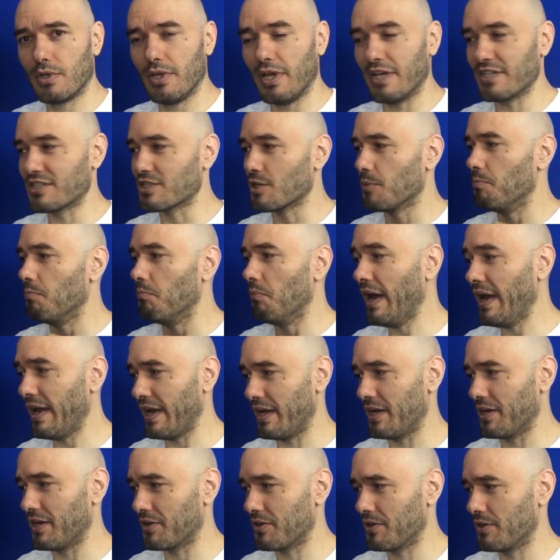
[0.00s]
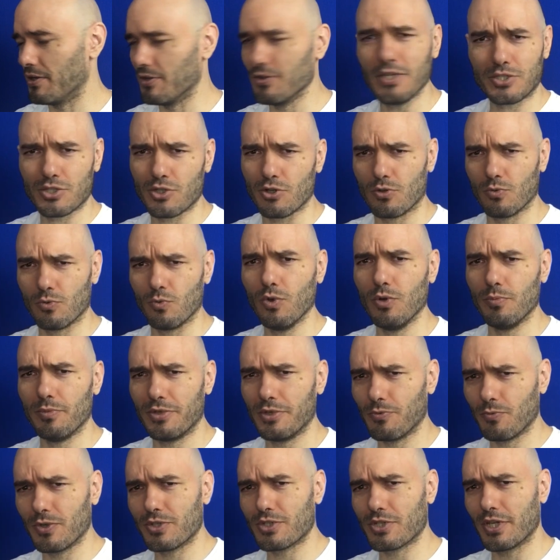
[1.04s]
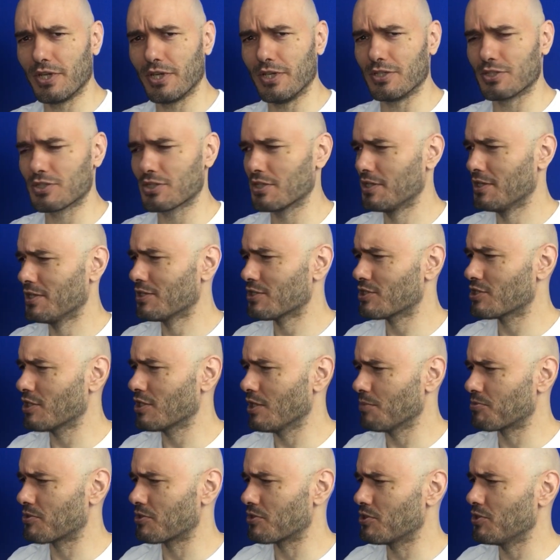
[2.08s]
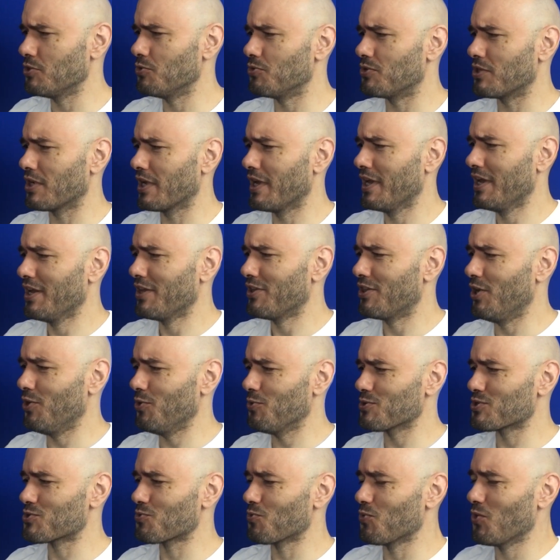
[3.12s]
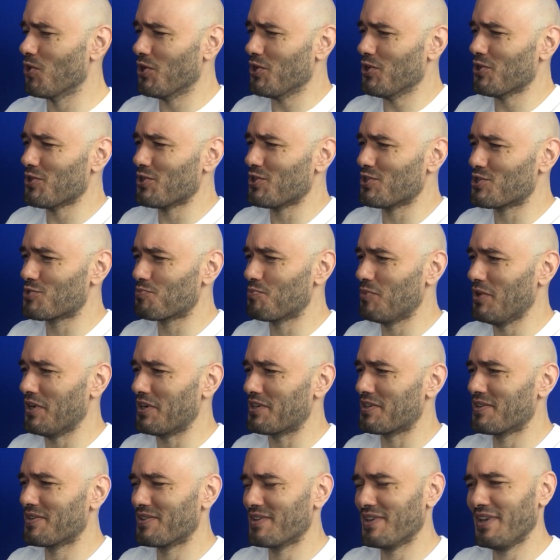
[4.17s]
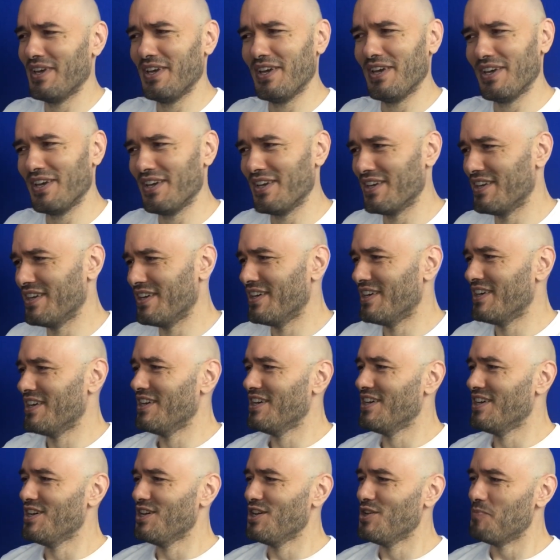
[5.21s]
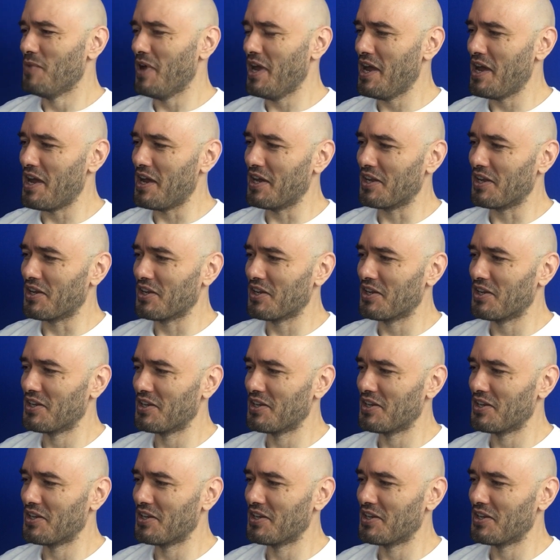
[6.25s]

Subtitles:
as a man. Unless you're a woman, in which case, substitute those words. But, man,